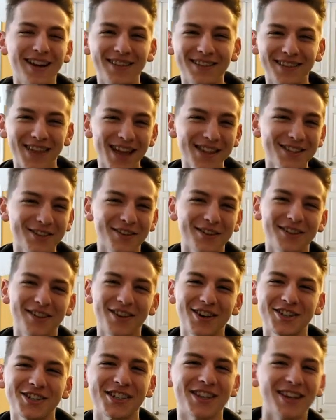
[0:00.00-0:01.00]
That's a good
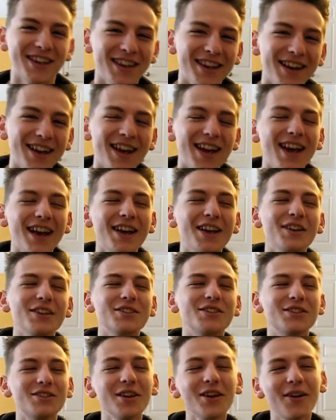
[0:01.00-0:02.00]
question.
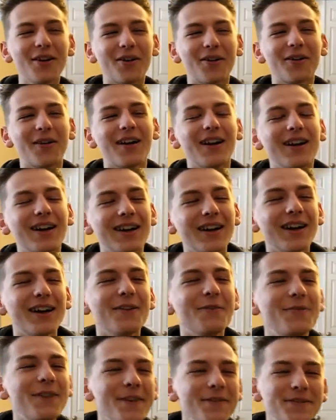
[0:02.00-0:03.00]
So,
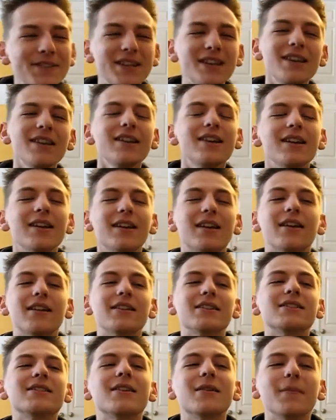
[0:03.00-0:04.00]
15
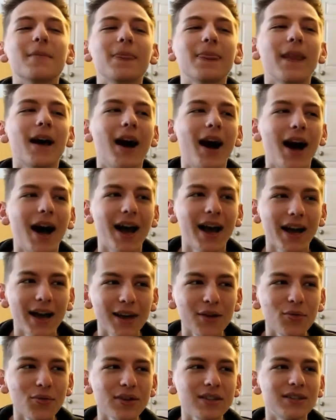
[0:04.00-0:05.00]
years.
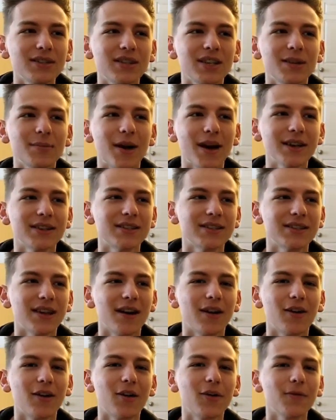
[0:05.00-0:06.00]
I would see
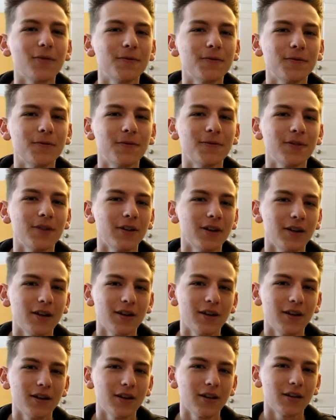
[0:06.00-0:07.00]
myself
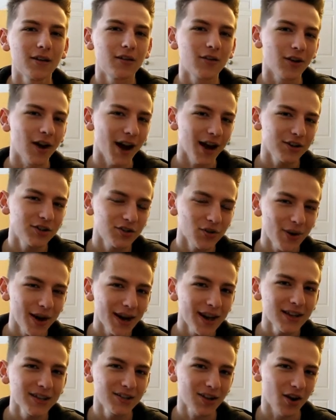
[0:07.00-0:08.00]

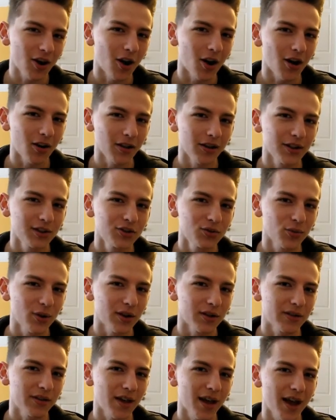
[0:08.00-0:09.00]
graduated college
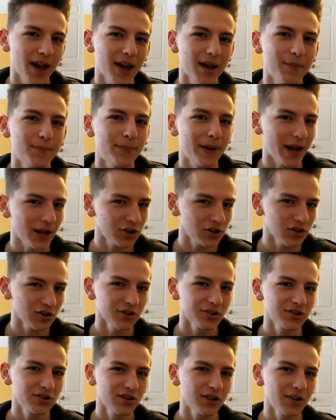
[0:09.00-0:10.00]
with a
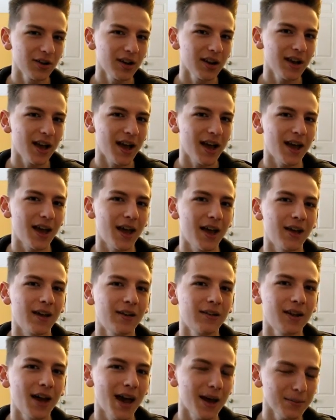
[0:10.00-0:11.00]
bachelor's degree
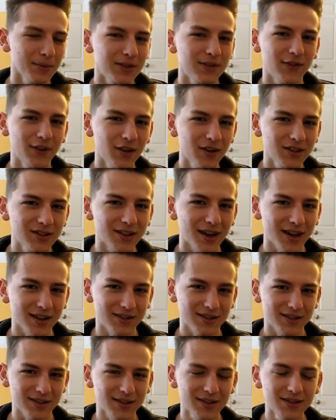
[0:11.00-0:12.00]
in atmospheric
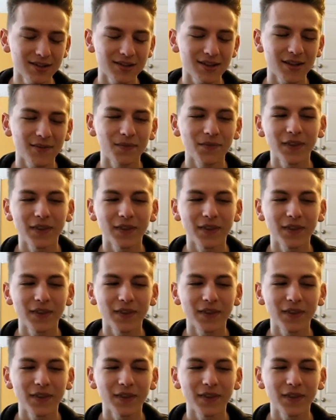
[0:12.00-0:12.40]
sciences.